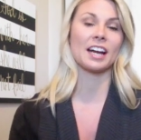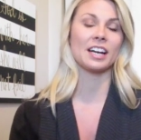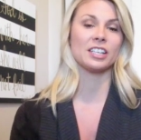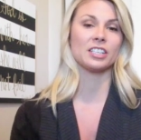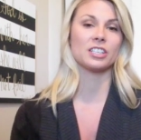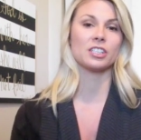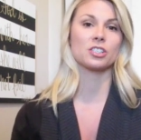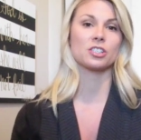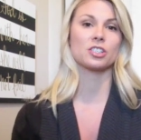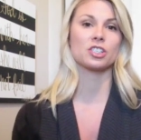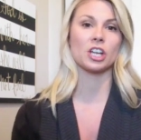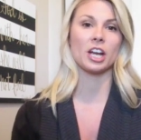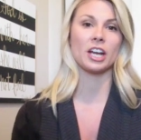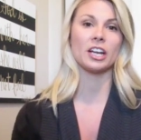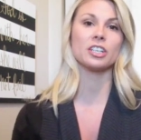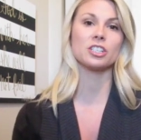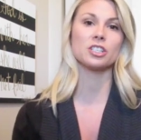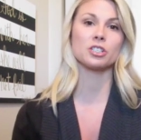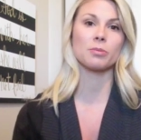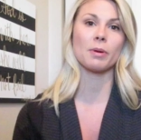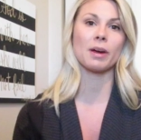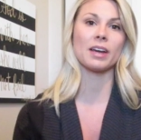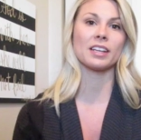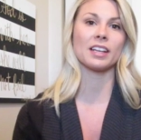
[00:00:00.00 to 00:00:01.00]
I
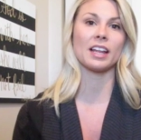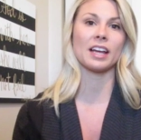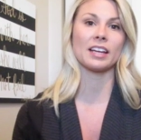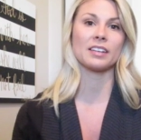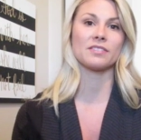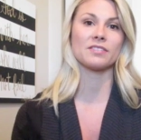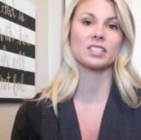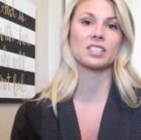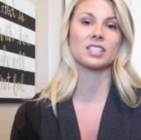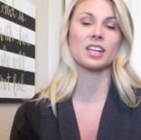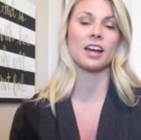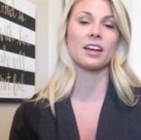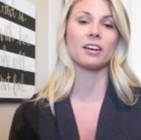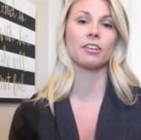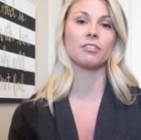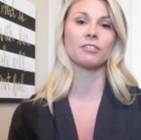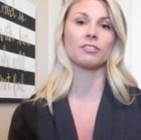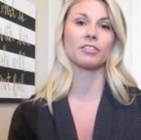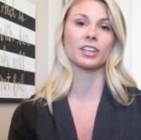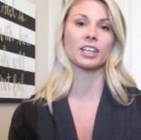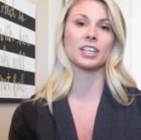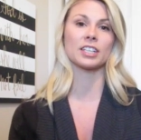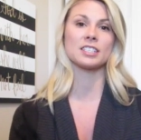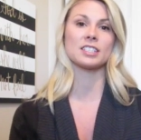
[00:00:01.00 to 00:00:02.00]
changed my lifestyle
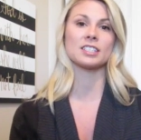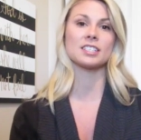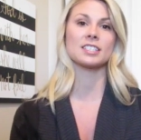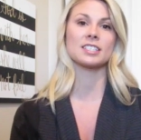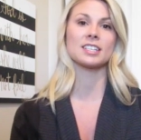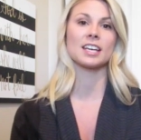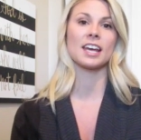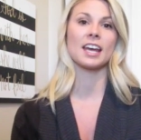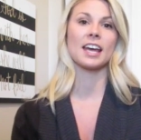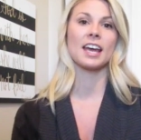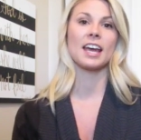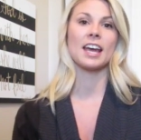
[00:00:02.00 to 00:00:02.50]
first